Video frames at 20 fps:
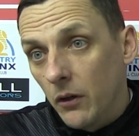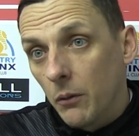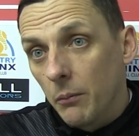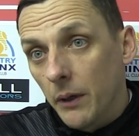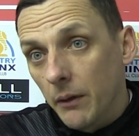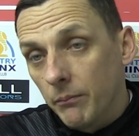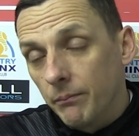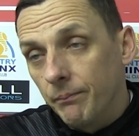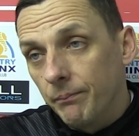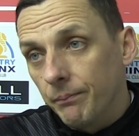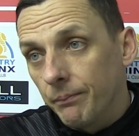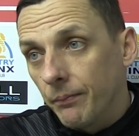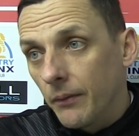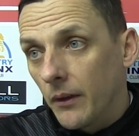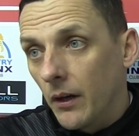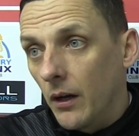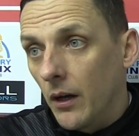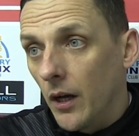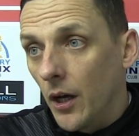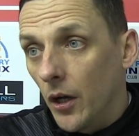come in
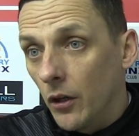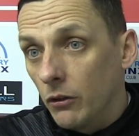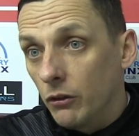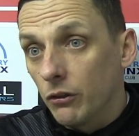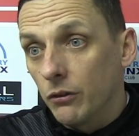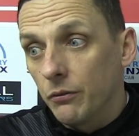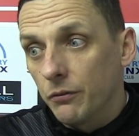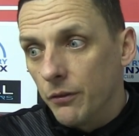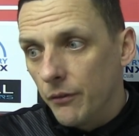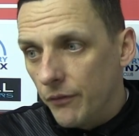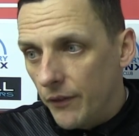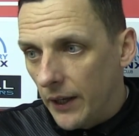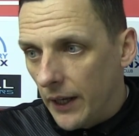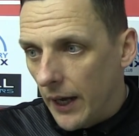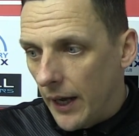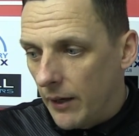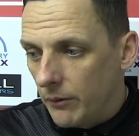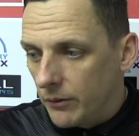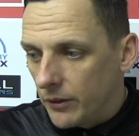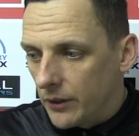150
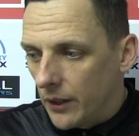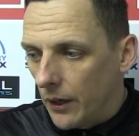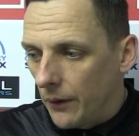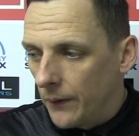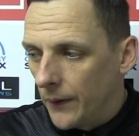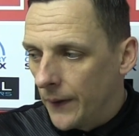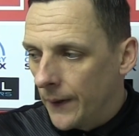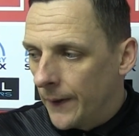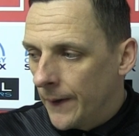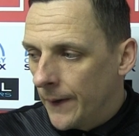games ago,